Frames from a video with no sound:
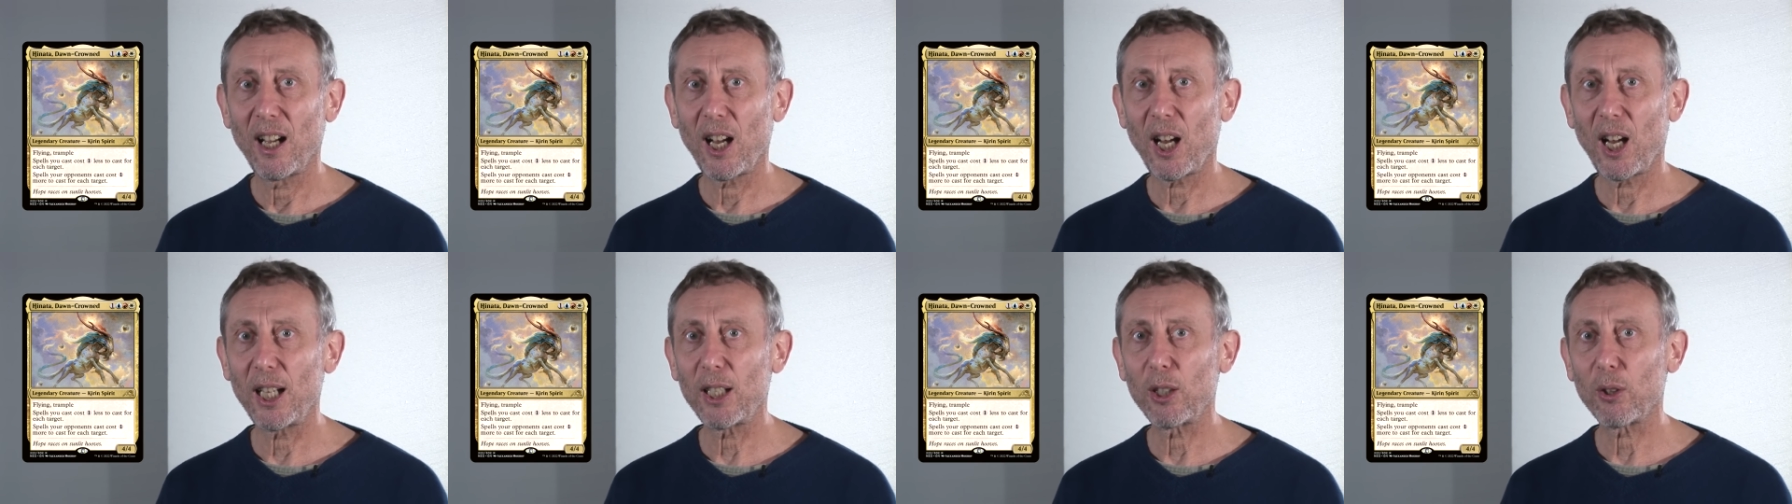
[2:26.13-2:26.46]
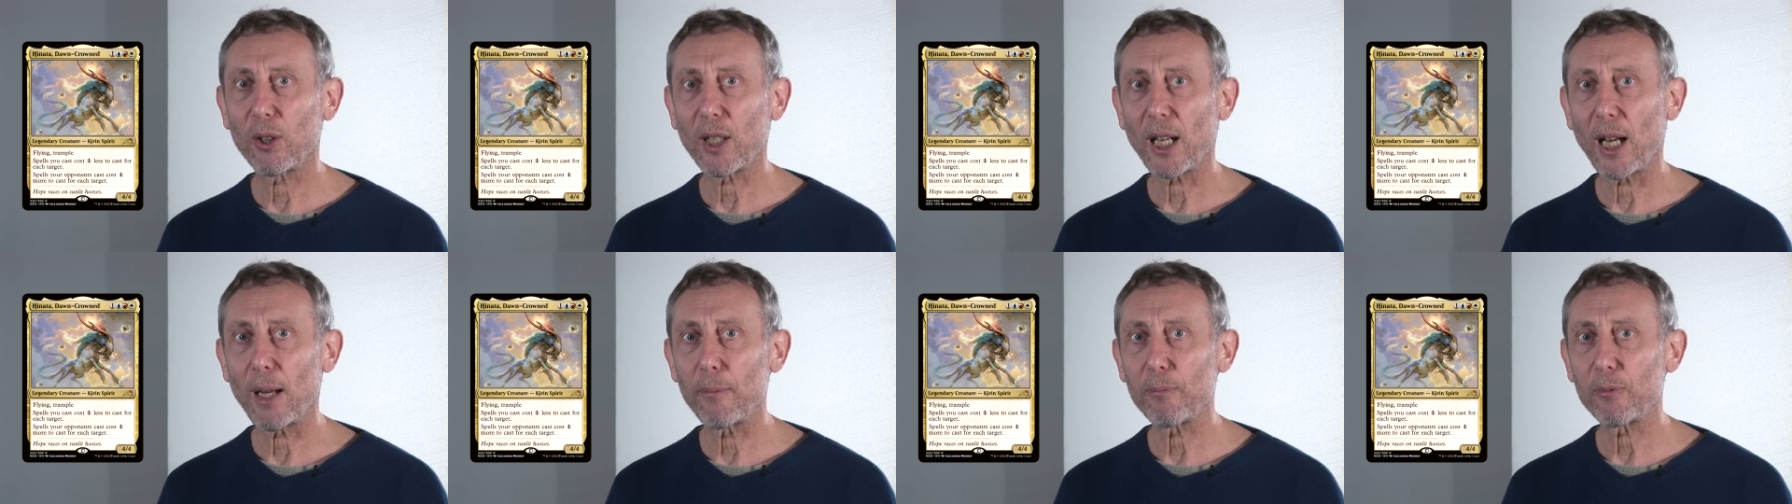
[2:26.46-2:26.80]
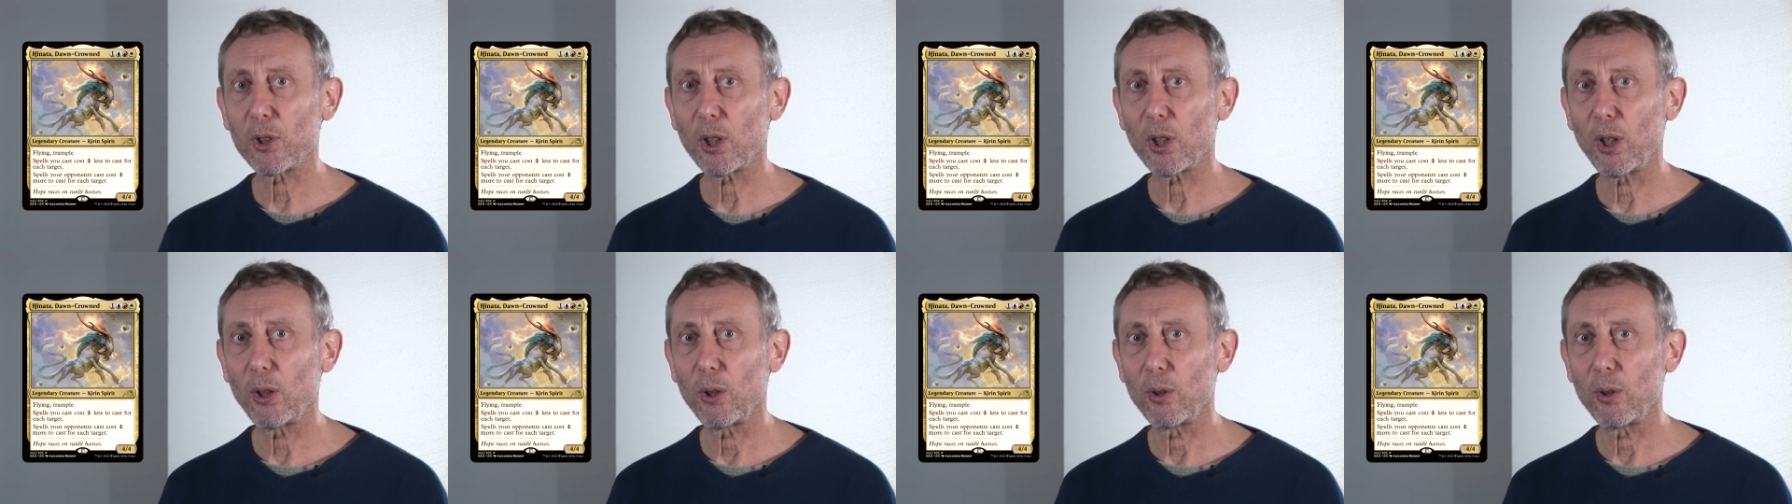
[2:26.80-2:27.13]
I look up
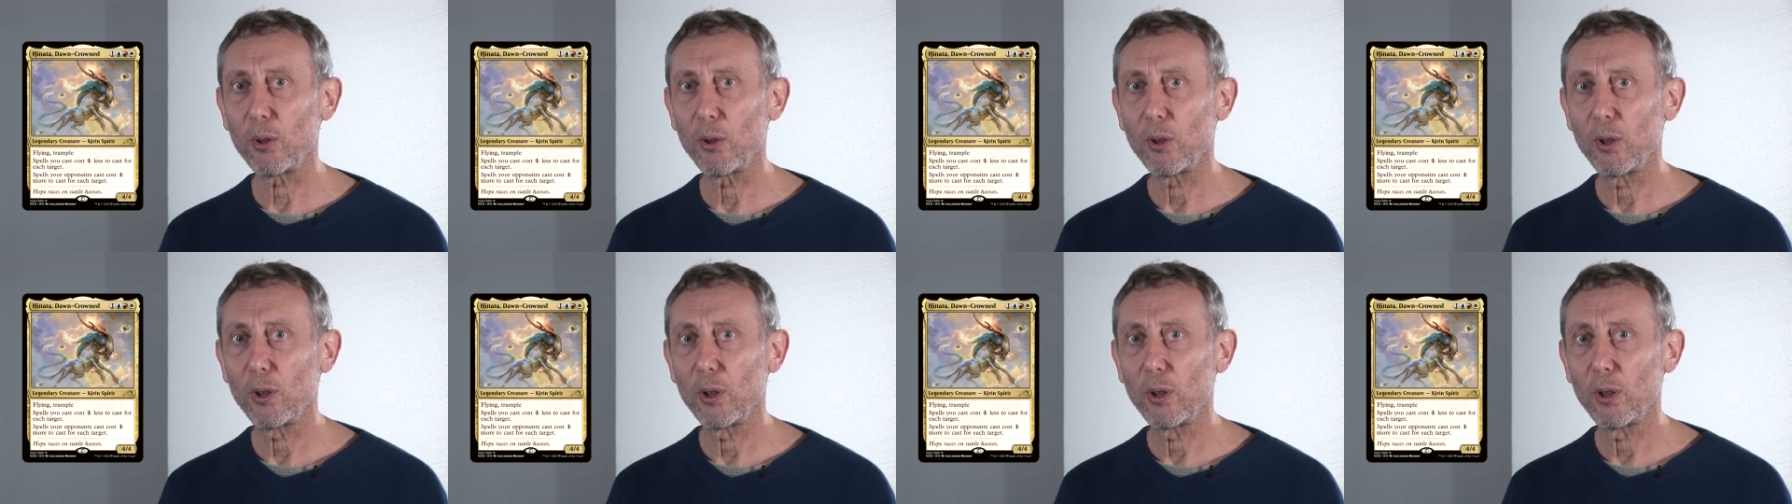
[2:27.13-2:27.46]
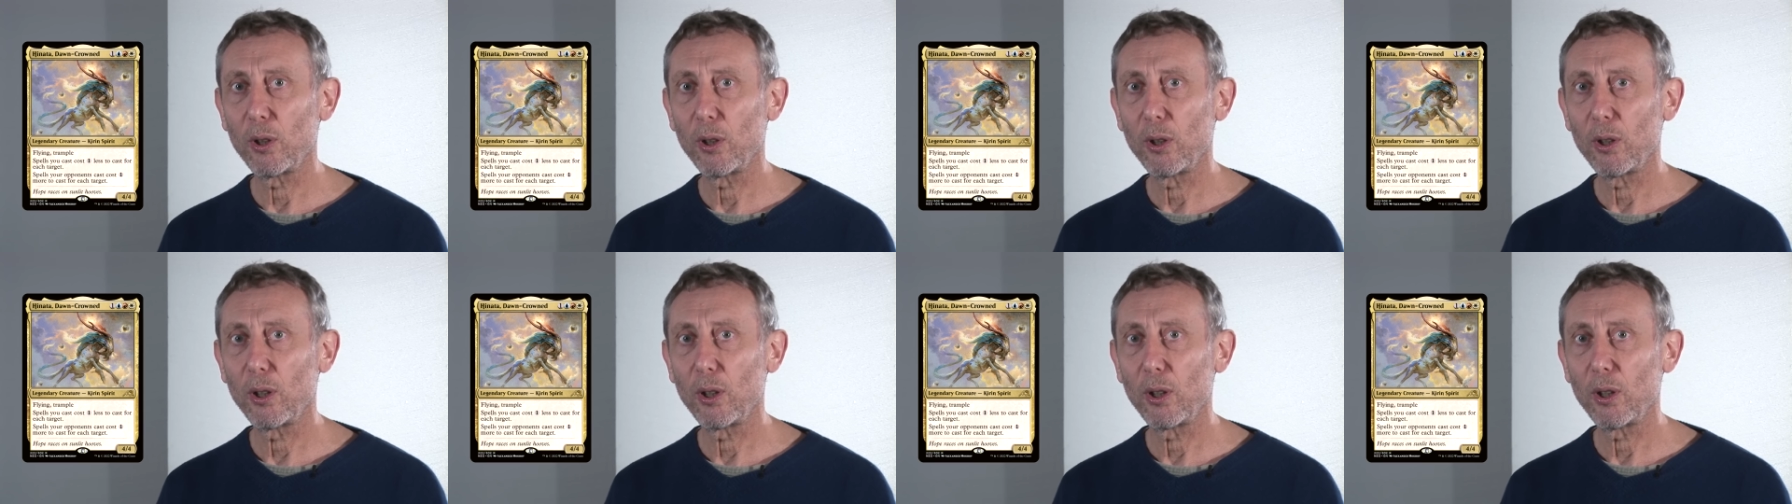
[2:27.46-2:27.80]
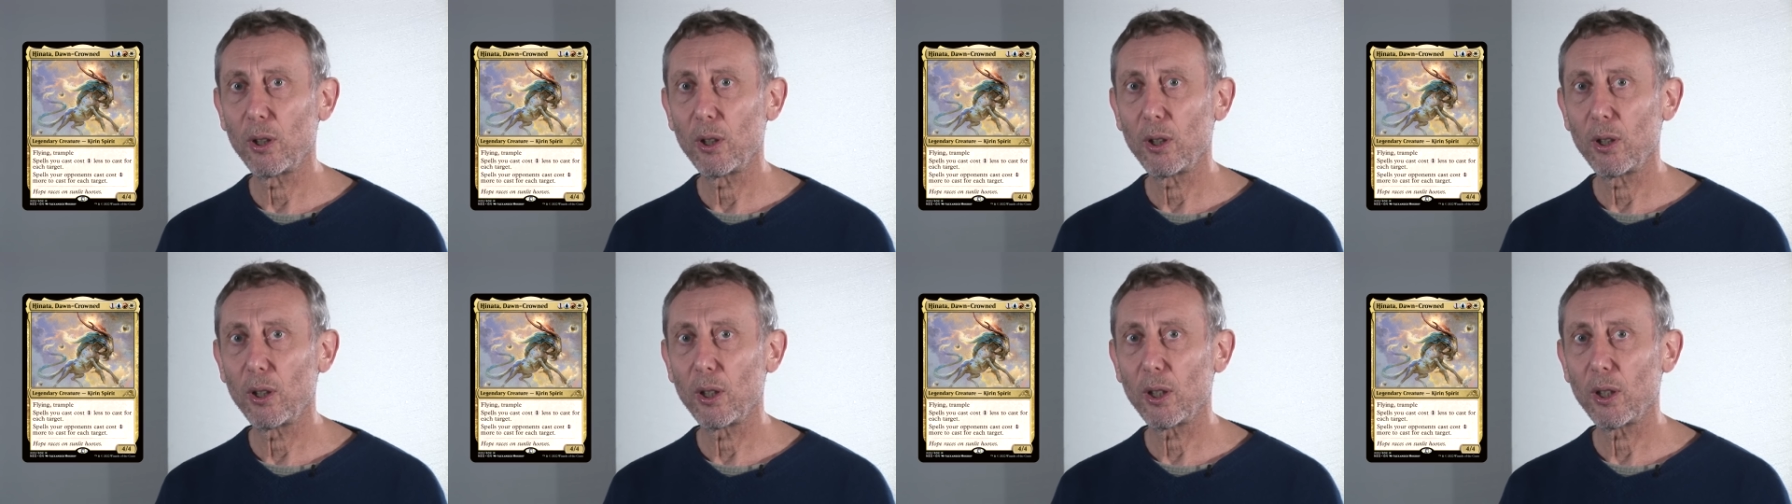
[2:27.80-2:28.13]
too.
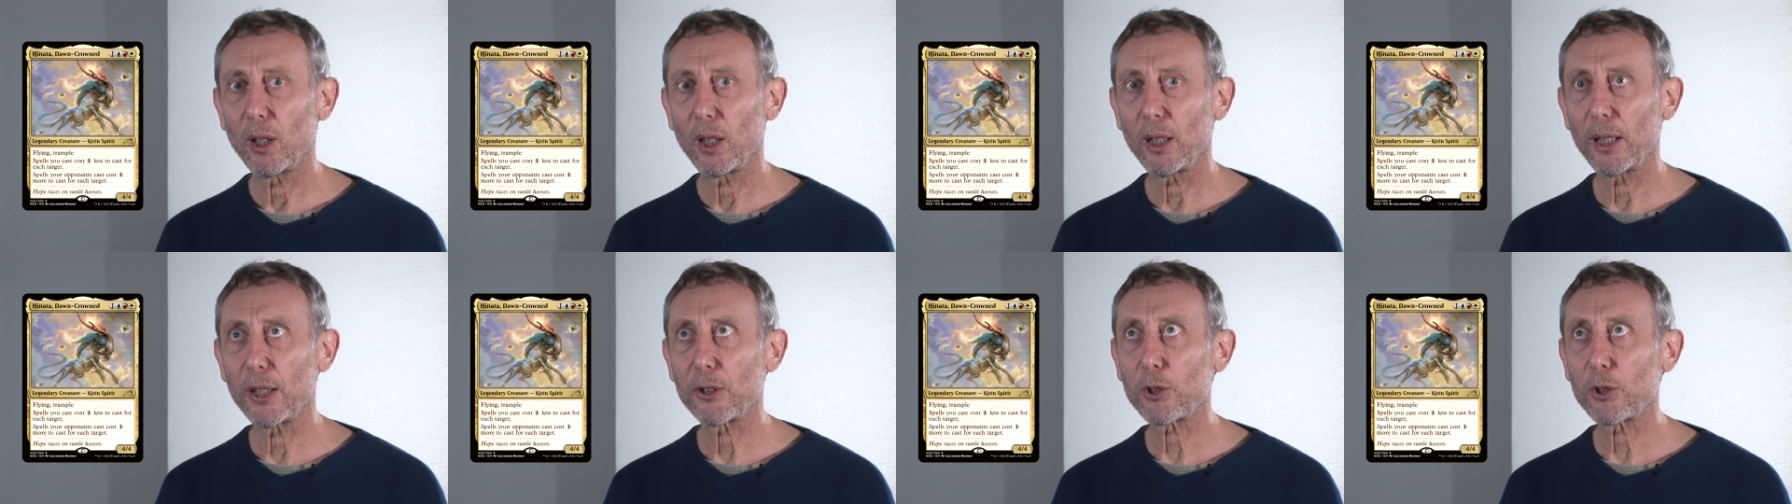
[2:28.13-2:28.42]
And